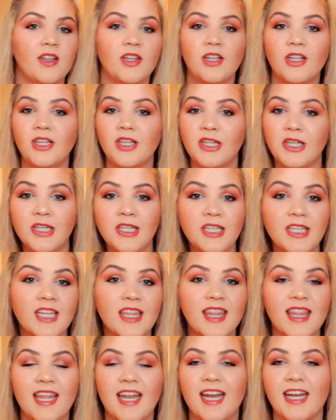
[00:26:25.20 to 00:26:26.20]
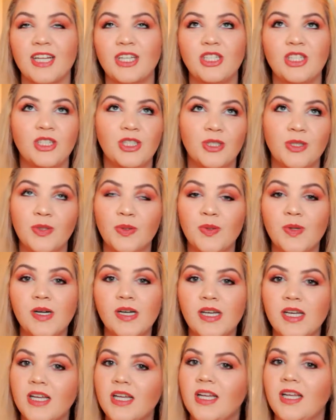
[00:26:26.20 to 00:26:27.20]
the look that I
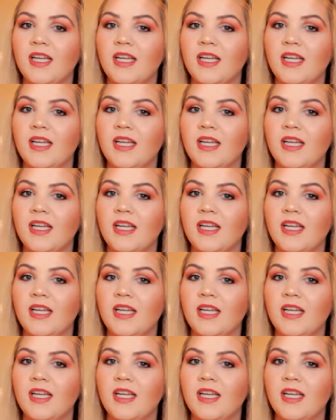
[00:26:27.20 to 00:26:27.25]
do,